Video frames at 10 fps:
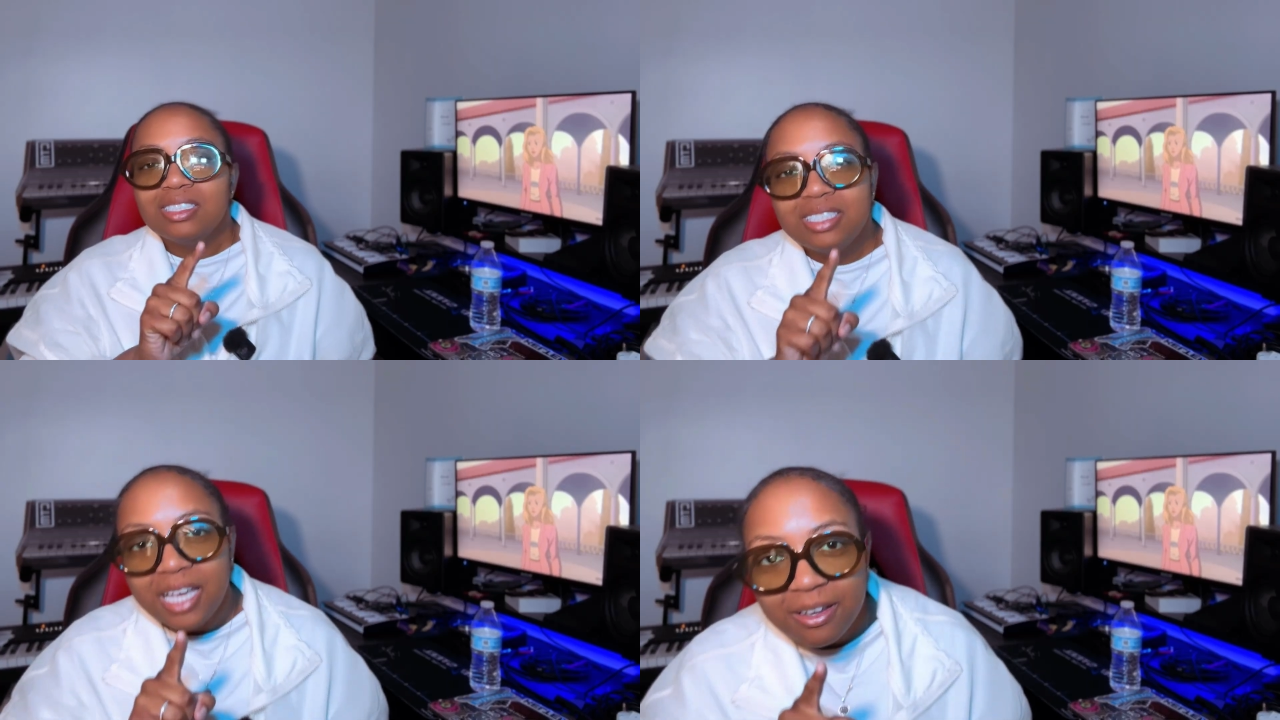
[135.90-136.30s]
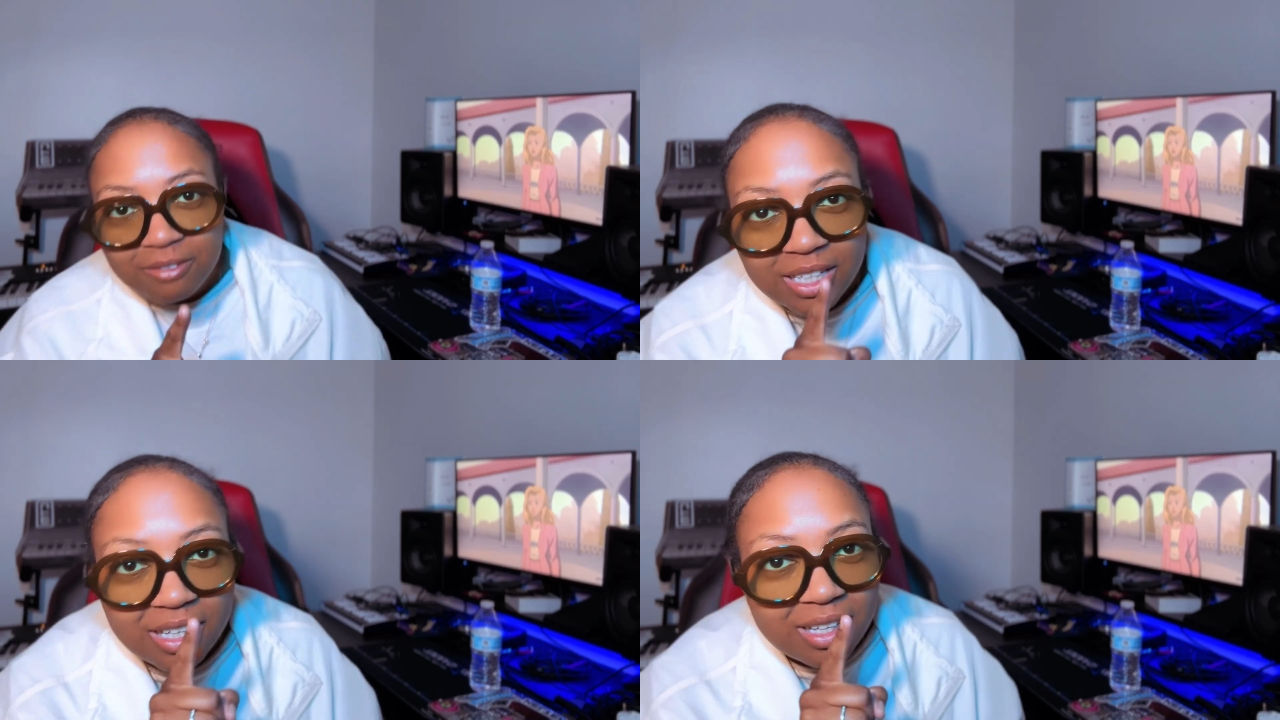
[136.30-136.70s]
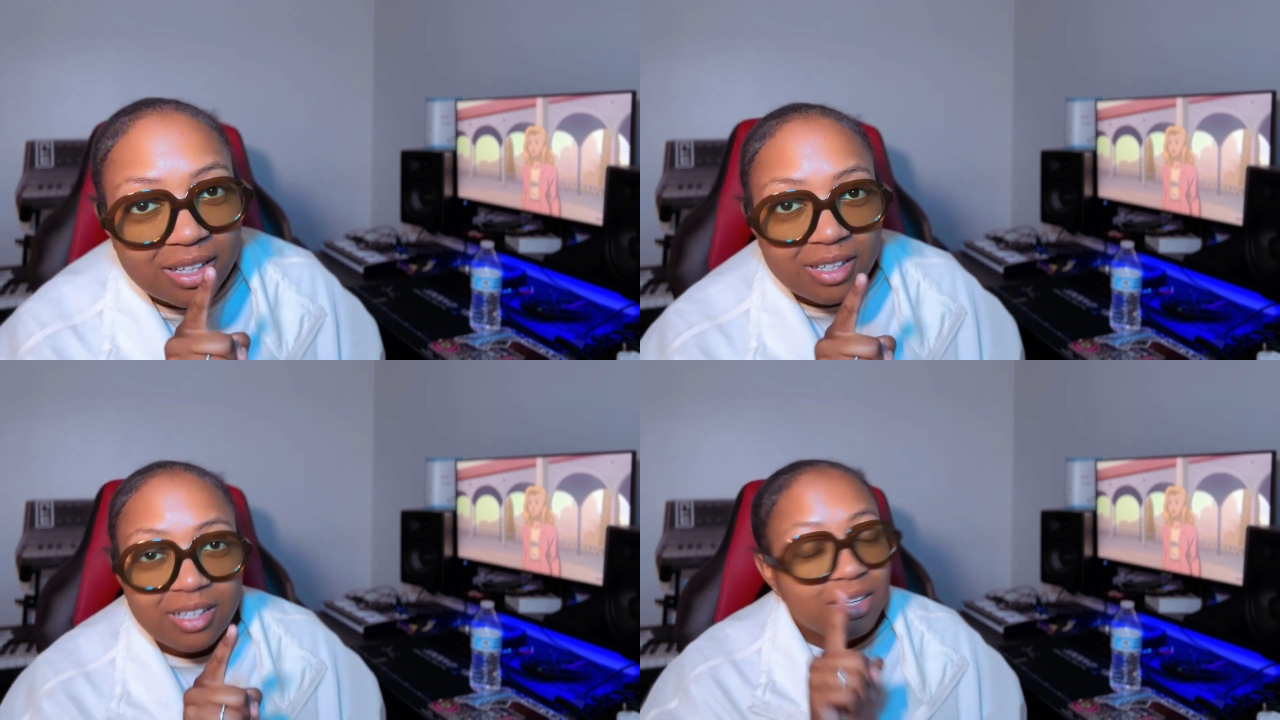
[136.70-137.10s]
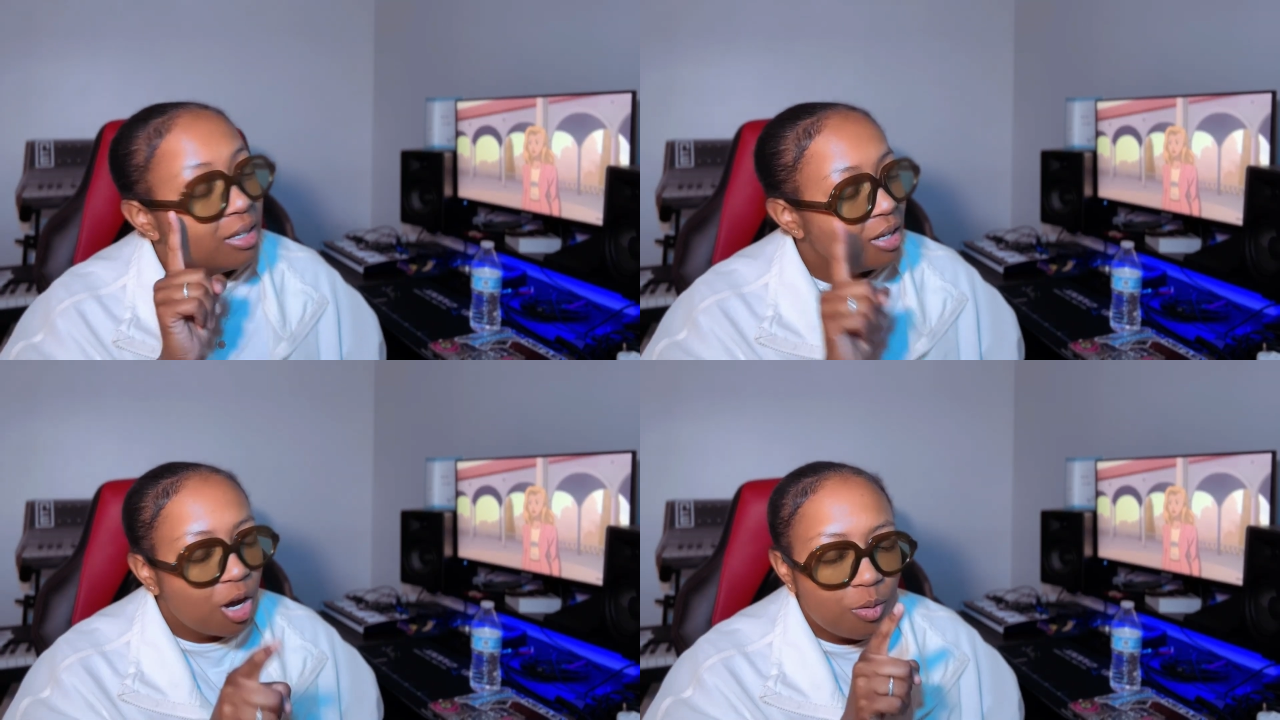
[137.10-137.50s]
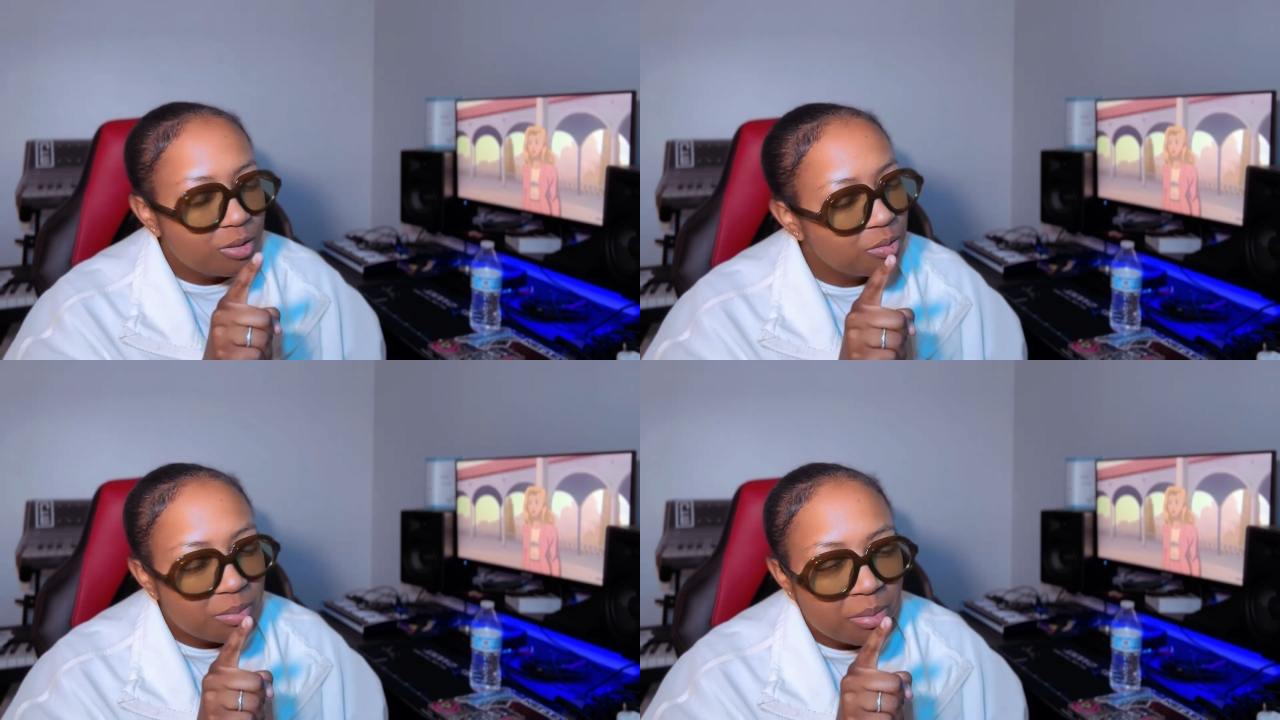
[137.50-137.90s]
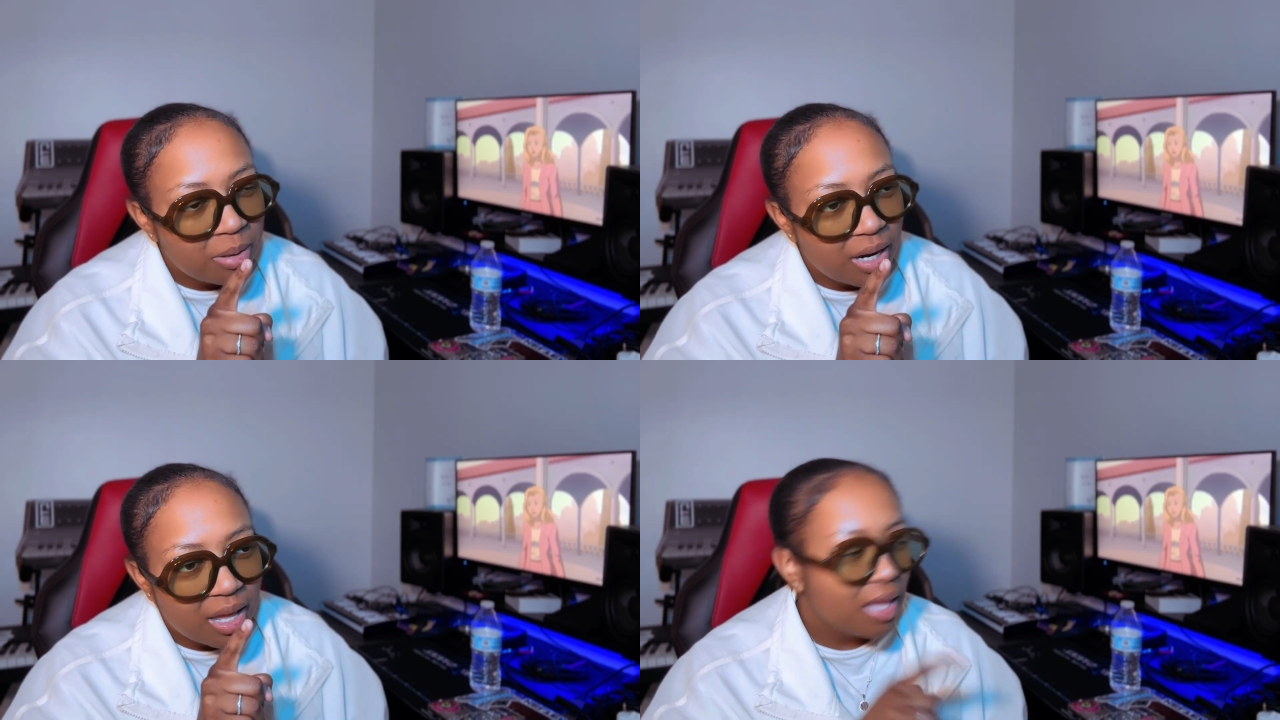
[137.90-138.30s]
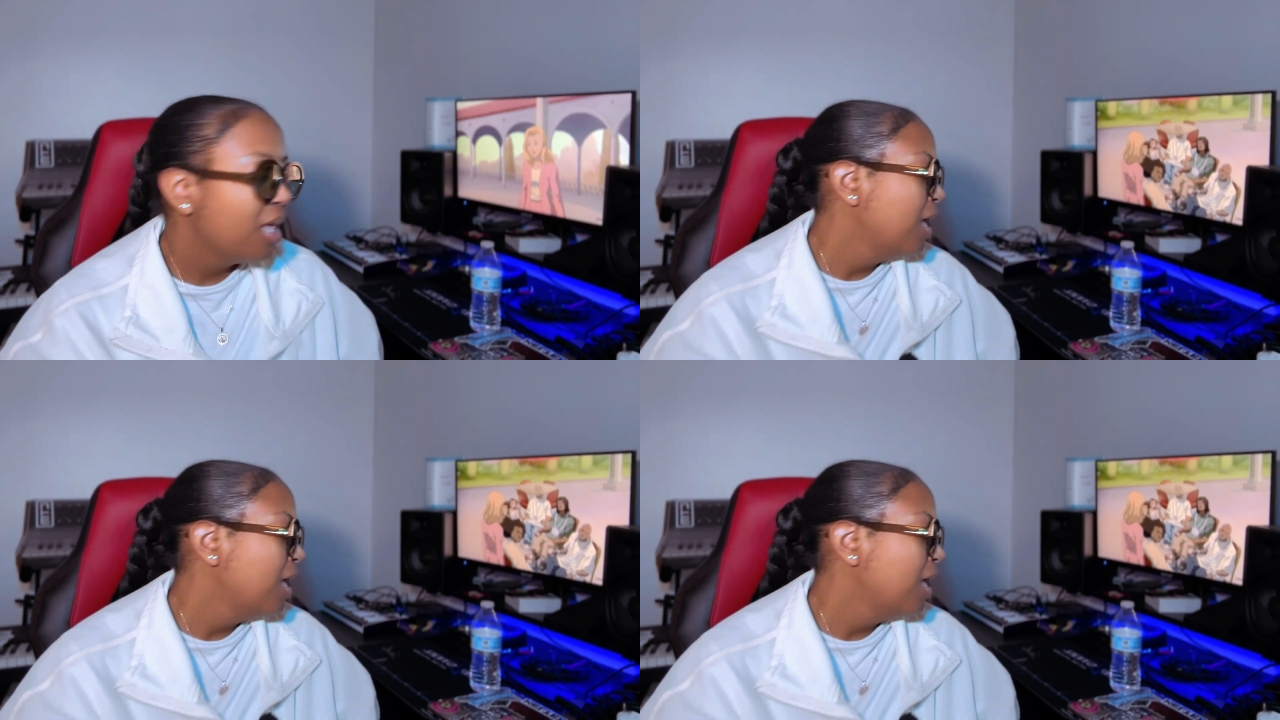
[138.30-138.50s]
safety. Always remember that.